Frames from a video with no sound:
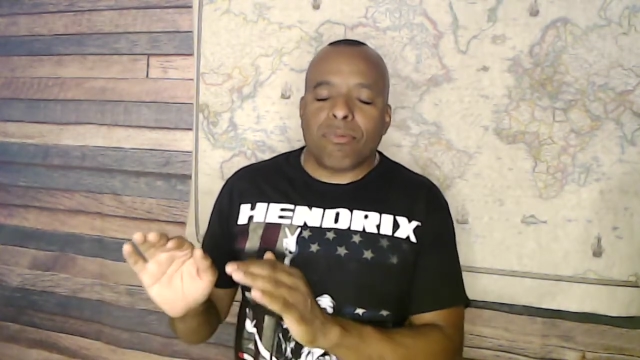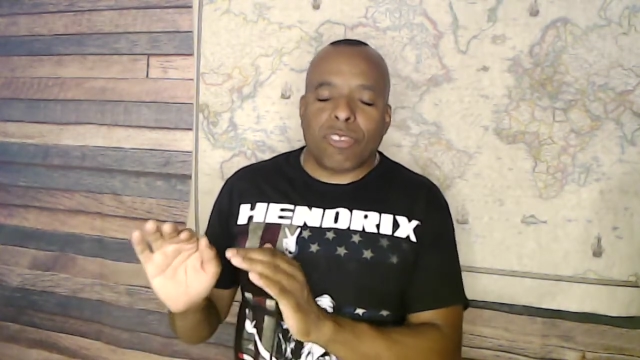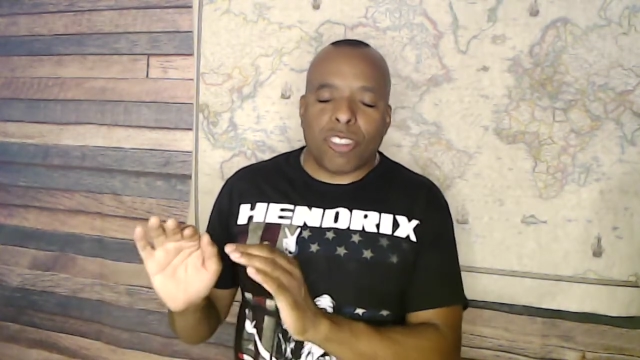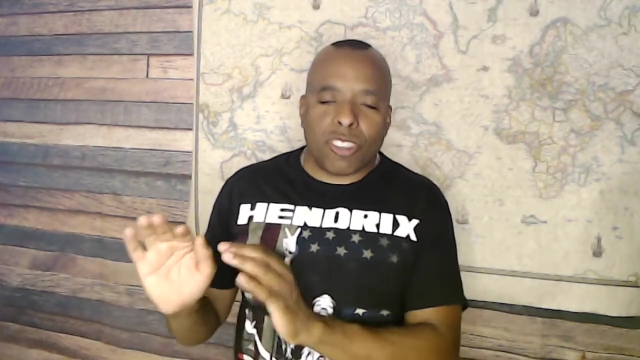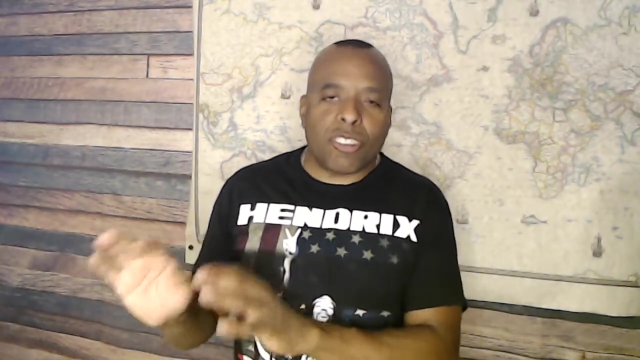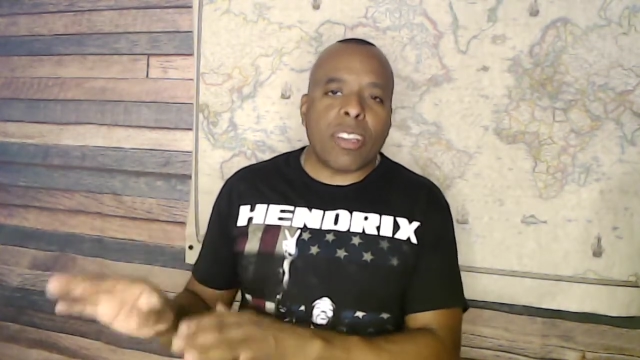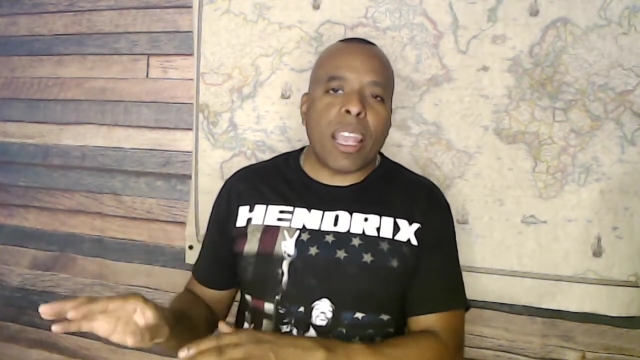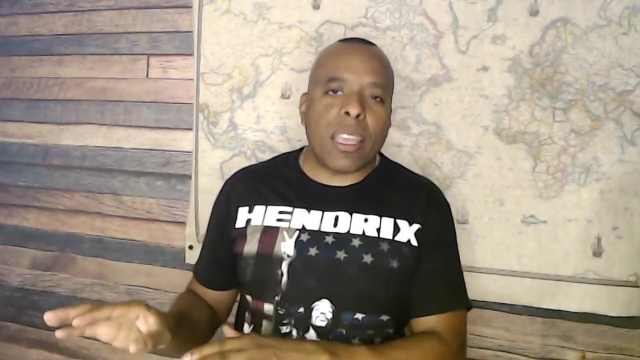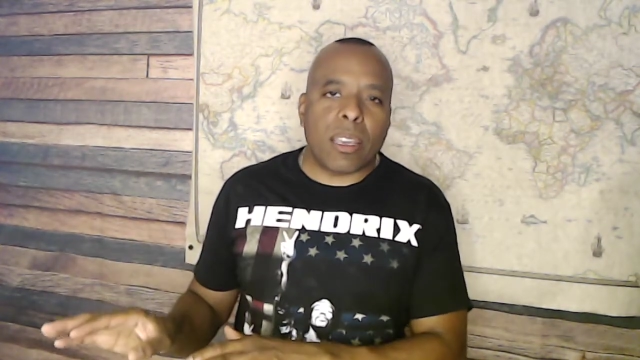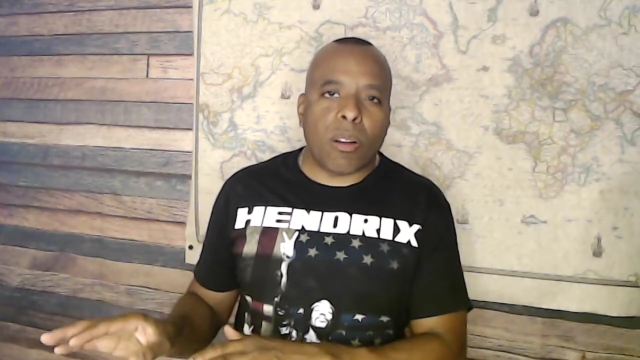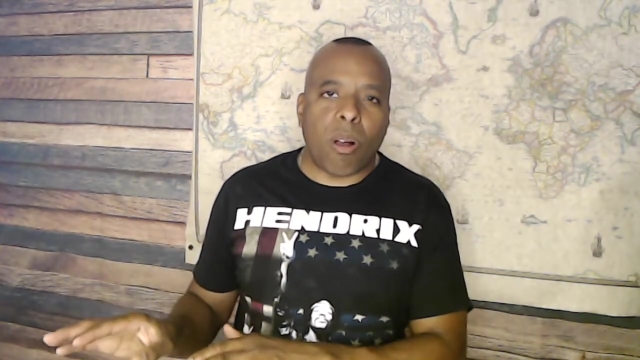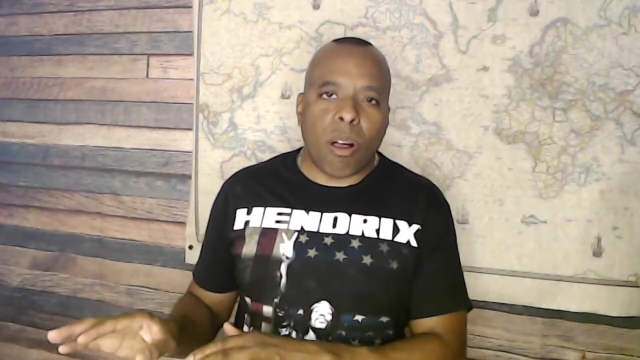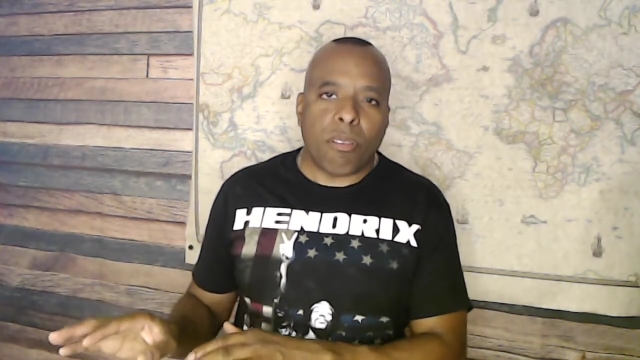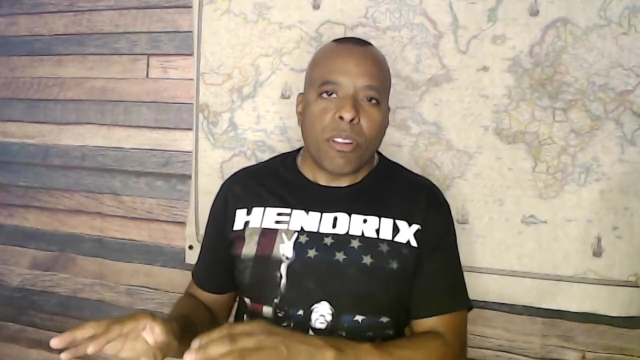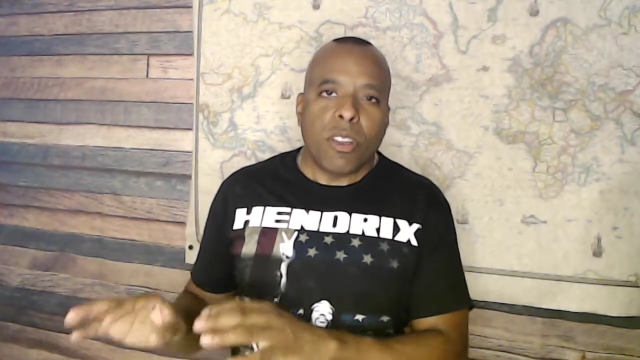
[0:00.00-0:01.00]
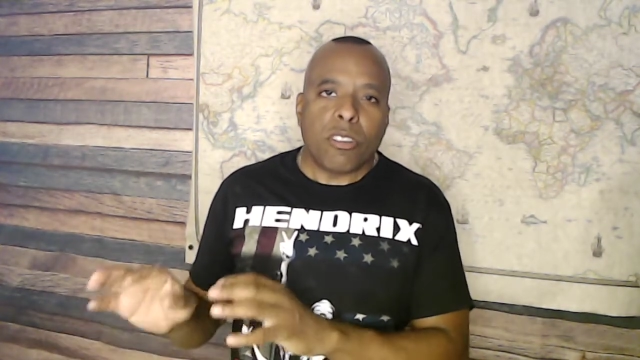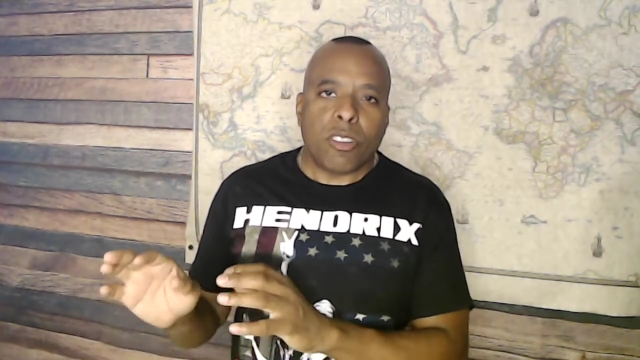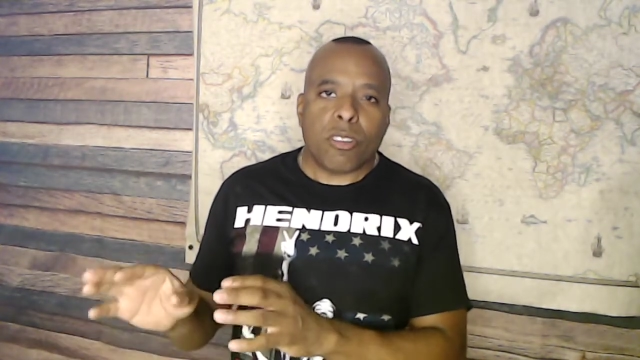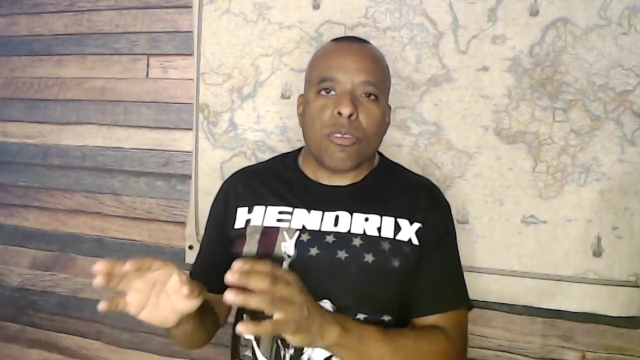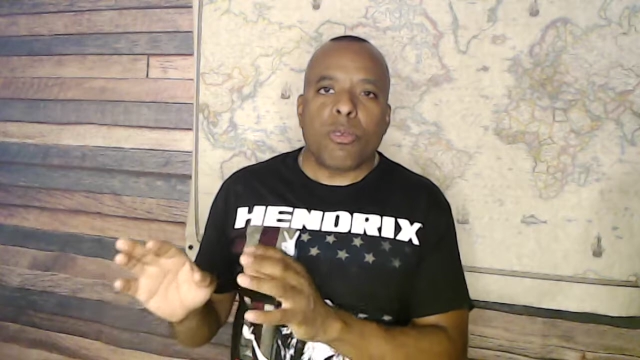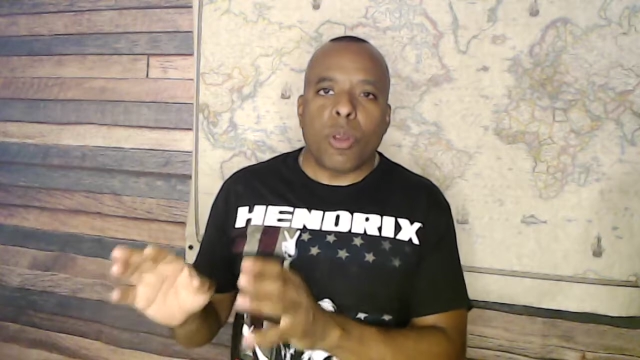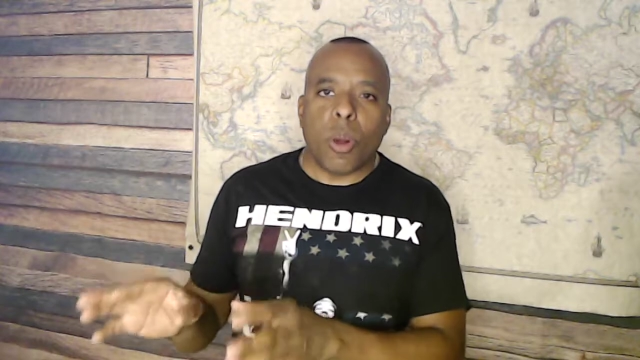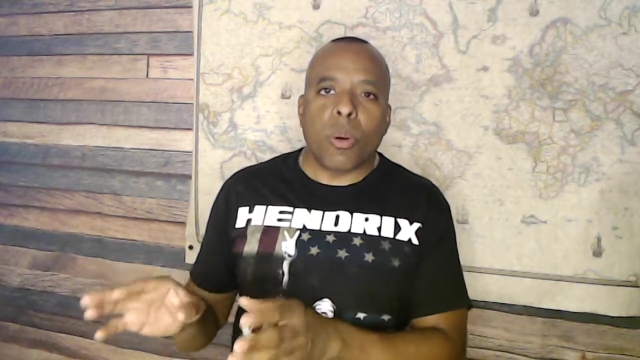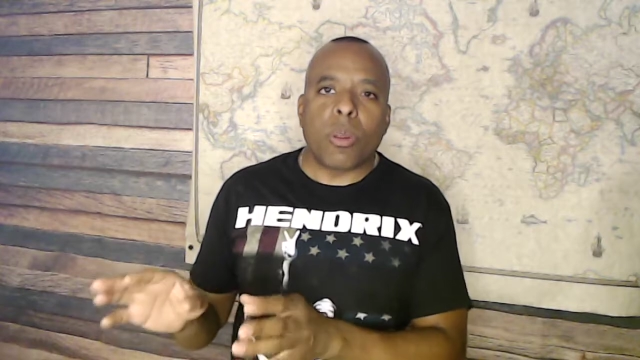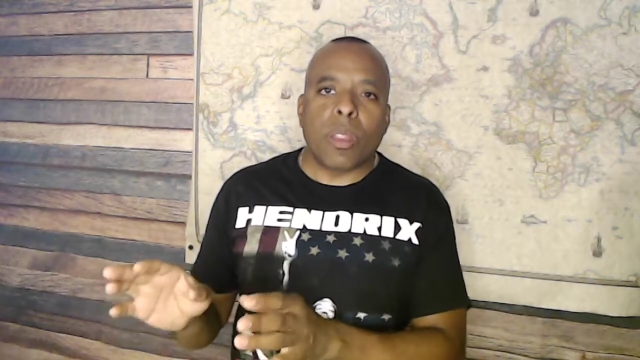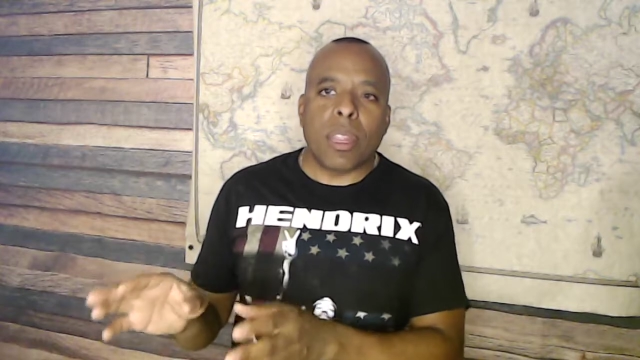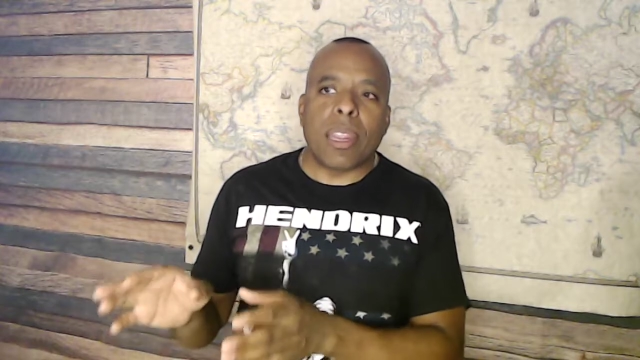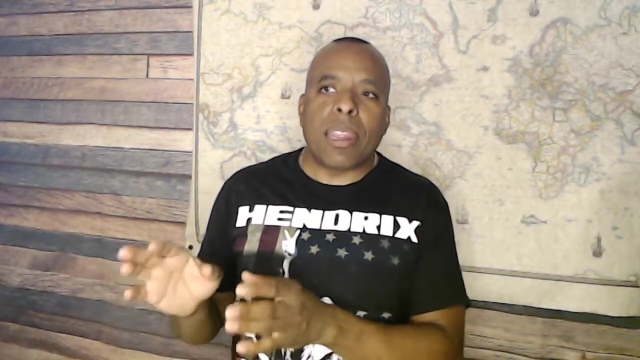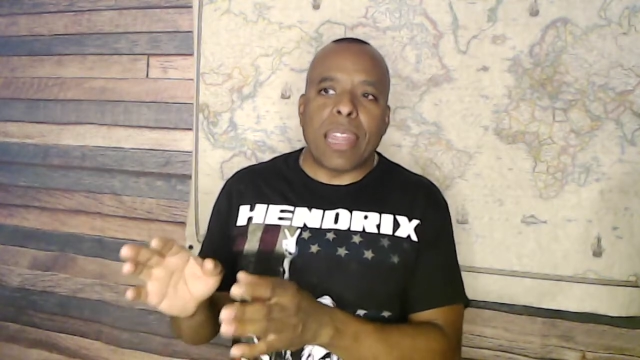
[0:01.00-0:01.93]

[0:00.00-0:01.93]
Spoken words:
Just shake it off. Just know that